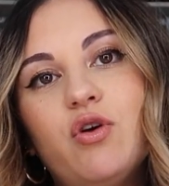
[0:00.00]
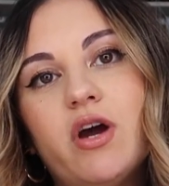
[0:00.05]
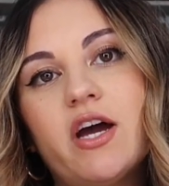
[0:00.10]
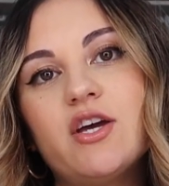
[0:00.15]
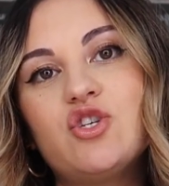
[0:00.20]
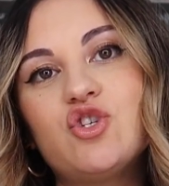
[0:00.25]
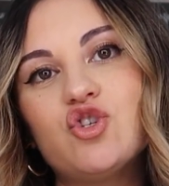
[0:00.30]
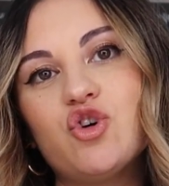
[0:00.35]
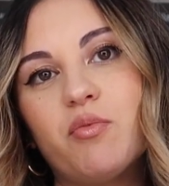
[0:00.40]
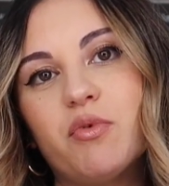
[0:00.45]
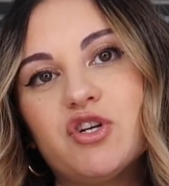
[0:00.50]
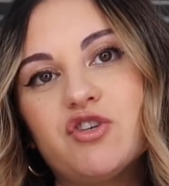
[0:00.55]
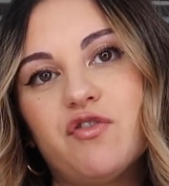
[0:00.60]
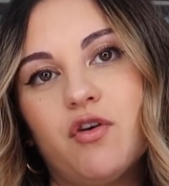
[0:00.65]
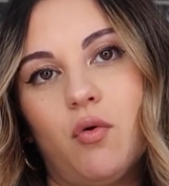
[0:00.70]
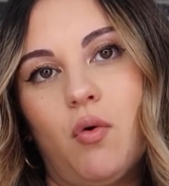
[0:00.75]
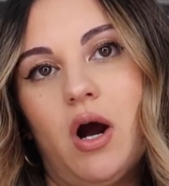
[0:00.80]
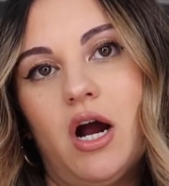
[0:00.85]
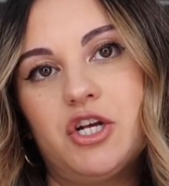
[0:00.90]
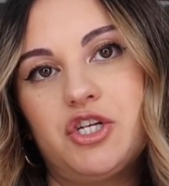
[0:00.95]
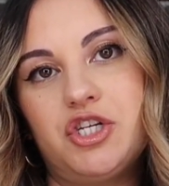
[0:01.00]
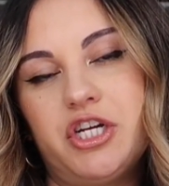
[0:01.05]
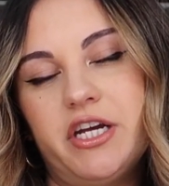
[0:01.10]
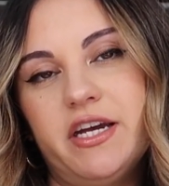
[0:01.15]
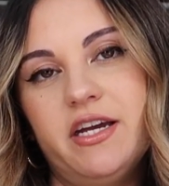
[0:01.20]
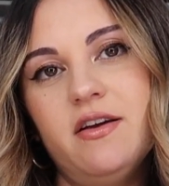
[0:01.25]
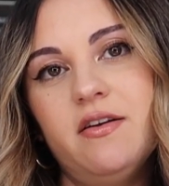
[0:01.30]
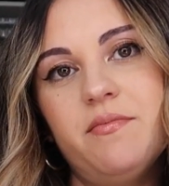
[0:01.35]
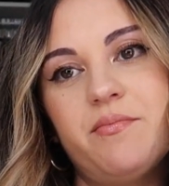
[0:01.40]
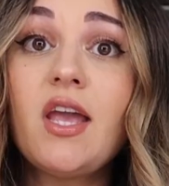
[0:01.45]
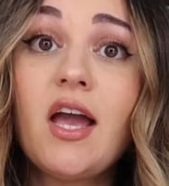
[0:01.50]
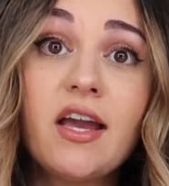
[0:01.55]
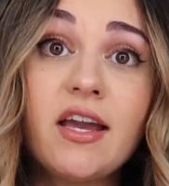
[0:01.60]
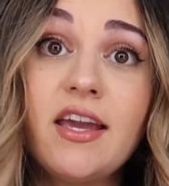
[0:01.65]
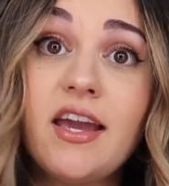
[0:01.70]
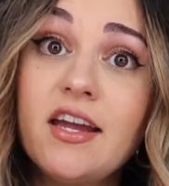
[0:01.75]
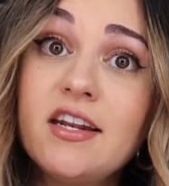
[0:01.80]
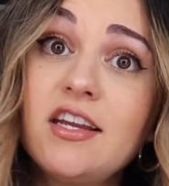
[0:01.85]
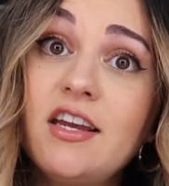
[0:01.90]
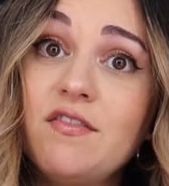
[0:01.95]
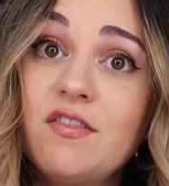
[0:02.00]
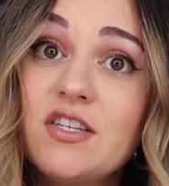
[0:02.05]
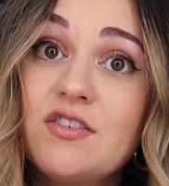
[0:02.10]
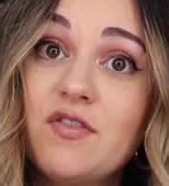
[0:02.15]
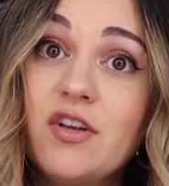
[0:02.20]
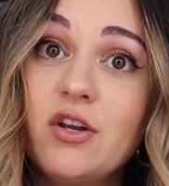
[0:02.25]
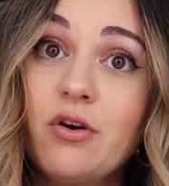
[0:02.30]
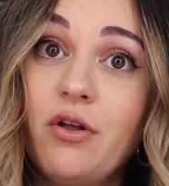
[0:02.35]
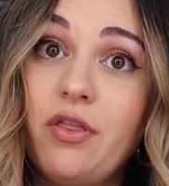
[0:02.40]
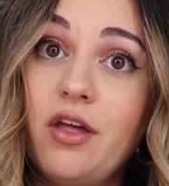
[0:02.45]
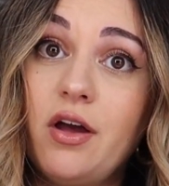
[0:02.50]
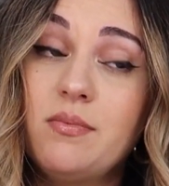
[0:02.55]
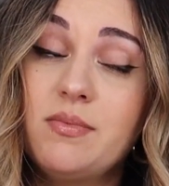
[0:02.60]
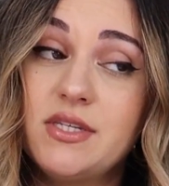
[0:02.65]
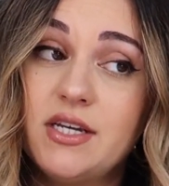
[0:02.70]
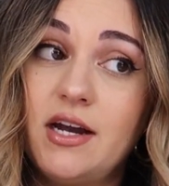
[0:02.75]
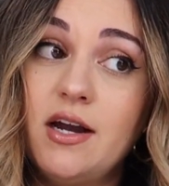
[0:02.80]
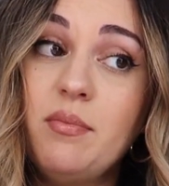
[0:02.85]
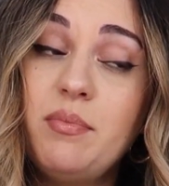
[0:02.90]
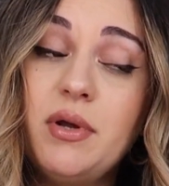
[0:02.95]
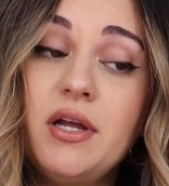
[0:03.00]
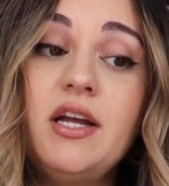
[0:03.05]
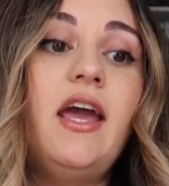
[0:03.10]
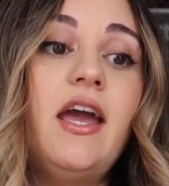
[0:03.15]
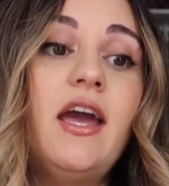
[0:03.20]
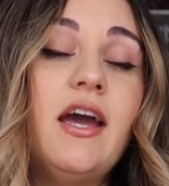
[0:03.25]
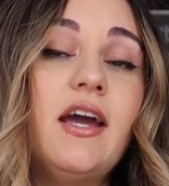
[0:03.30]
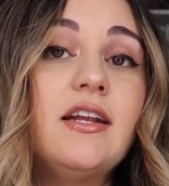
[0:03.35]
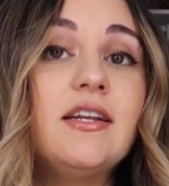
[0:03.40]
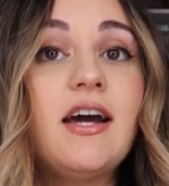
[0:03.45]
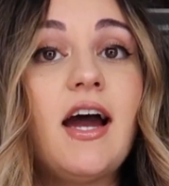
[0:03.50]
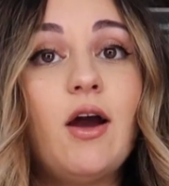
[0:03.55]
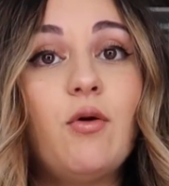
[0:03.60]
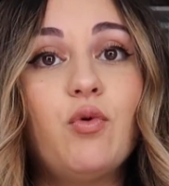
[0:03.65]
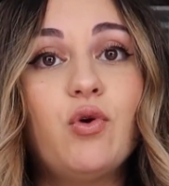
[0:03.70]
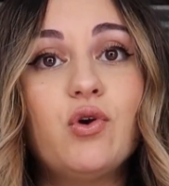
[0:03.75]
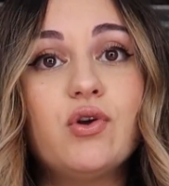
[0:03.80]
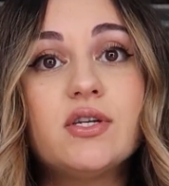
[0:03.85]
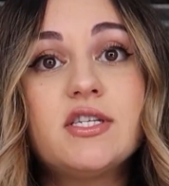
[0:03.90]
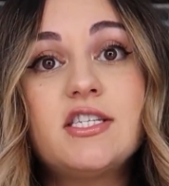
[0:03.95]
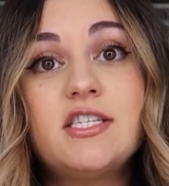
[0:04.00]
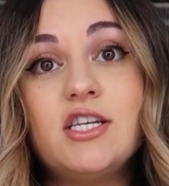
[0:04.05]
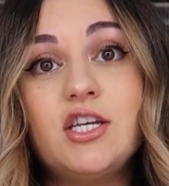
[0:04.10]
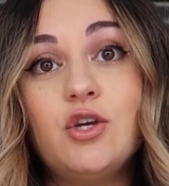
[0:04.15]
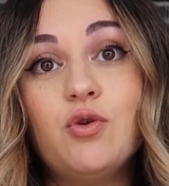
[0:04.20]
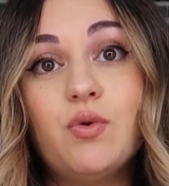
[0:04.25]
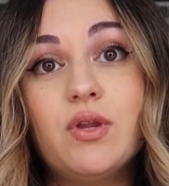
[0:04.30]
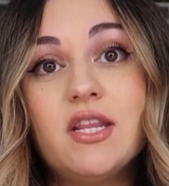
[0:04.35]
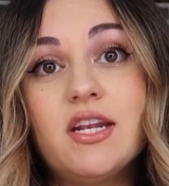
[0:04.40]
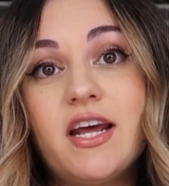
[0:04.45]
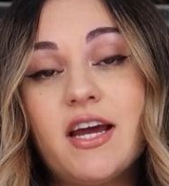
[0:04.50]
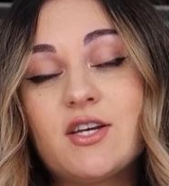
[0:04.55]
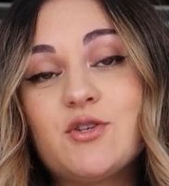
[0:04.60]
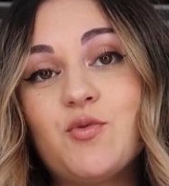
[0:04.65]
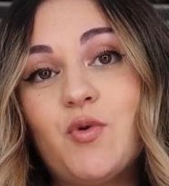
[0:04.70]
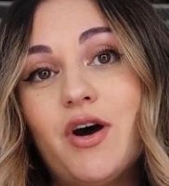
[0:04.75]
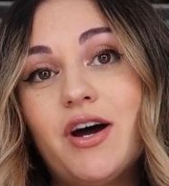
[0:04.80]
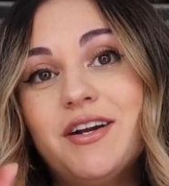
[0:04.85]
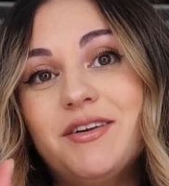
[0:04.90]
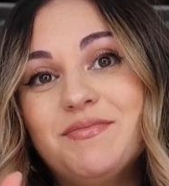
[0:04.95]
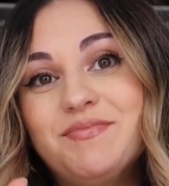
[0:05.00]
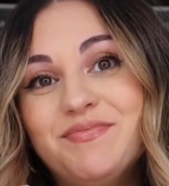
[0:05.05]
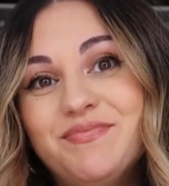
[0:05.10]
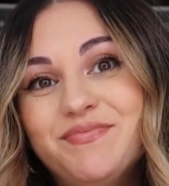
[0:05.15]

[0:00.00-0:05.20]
guys so much for watching. Again, give this video a thumbs up and I will see you in the next one.